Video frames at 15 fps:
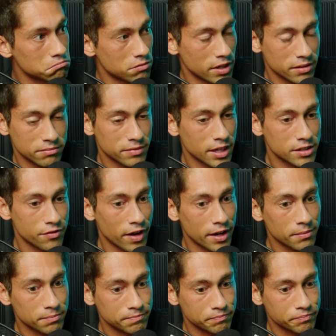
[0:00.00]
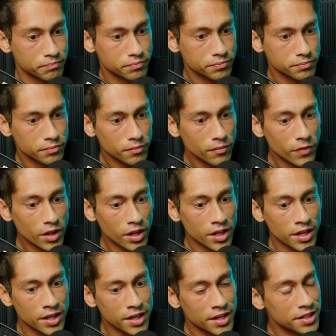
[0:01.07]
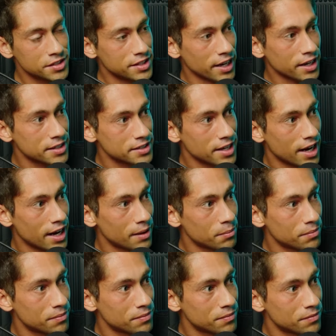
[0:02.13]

Like, that's fine. Second time,